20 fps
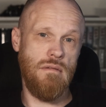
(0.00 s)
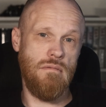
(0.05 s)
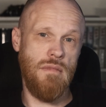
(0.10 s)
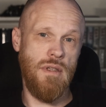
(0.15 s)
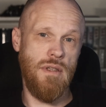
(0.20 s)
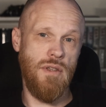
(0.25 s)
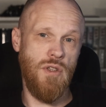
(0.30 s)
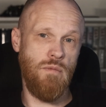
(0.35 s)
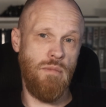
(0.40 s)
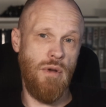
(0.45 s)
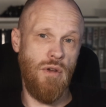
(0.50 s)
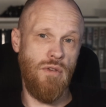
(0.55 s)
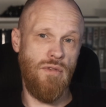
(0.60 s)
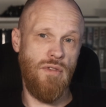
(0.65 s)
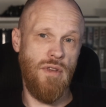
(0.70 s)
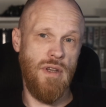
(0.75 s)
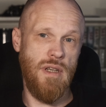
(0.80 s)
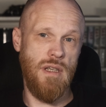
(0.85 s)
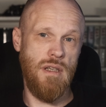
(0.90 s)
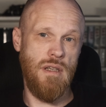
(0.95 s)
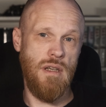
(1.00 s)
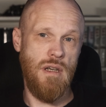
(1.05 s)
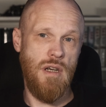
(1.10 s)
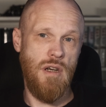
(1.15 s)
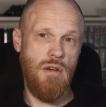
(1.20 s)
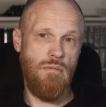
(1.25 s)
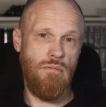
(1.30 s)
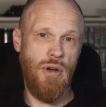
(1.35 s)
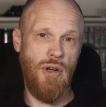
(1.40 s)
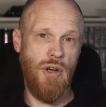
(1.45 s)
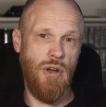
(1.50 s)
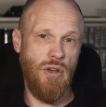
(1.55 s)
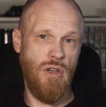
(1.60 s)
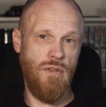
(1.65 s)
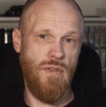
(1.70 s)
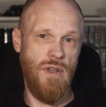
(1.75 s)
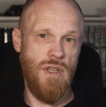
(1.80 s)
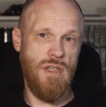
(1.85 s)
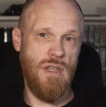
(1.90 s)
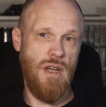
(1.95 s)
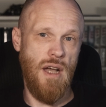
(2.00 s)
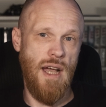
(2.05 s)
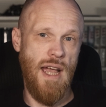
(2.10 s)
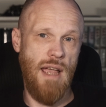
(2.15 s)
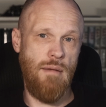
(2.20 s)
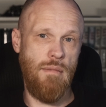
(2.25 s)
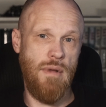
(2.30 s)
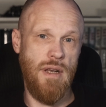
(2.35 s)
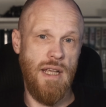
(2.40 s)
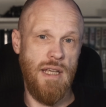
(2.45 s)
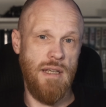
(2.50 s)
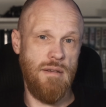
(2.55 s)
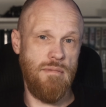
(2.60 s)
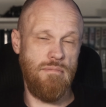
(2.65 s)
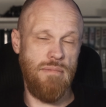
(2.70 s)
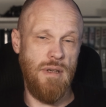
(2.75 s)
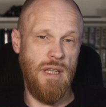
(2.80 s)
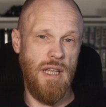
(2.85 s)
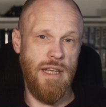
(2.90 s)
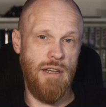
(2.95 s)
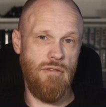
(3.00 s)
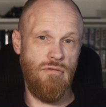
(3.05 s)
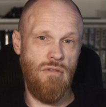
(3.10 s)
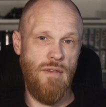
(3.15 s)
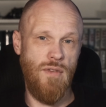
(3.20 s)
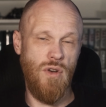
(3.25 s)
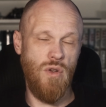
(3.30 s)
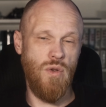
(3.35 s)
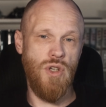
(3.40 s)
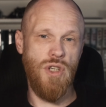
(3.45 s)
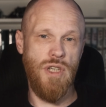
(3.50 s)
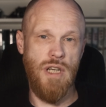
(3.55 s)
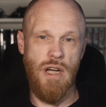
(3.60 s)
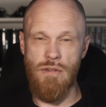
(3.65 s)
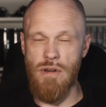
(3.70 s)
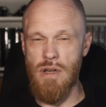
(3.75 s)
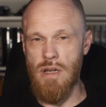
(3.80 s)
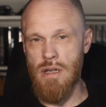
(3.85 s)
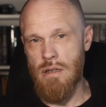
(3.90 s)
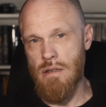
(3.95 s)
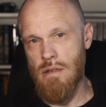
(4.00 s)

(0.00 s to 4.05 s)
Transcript: It is both a product of its time and a bloody revolutionary.